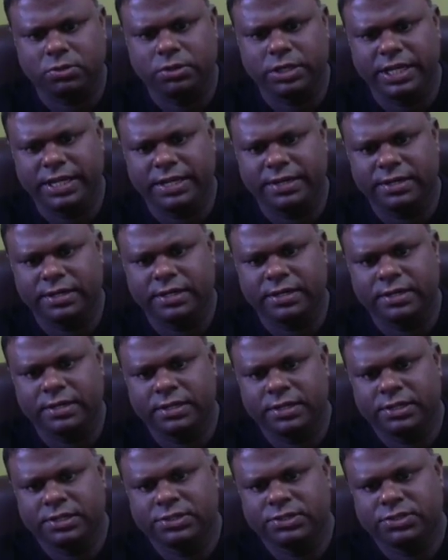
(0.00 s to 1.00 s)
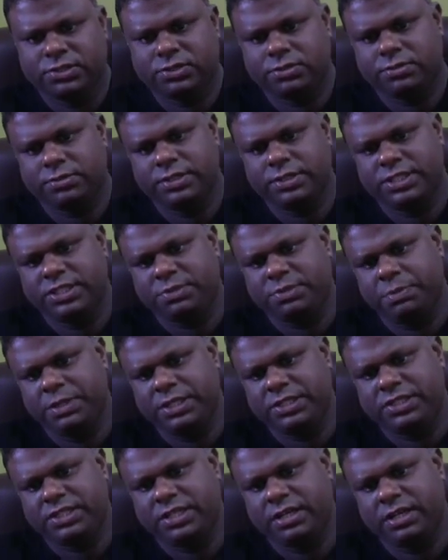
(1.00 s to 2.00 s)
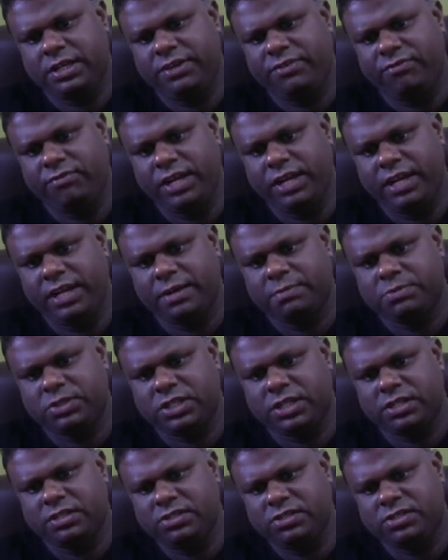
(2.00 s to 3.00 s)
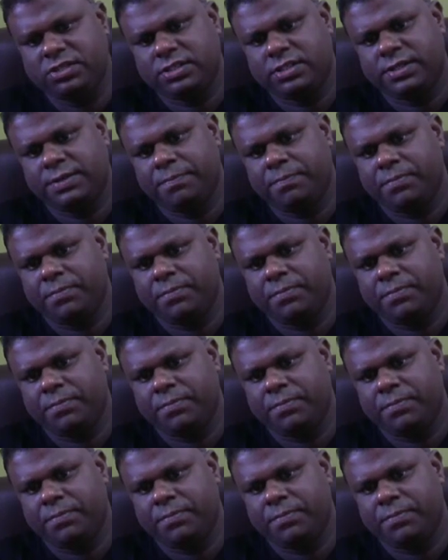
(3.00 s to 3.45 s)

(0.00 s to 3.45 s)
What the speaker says: Okay, so it's basically Williamson's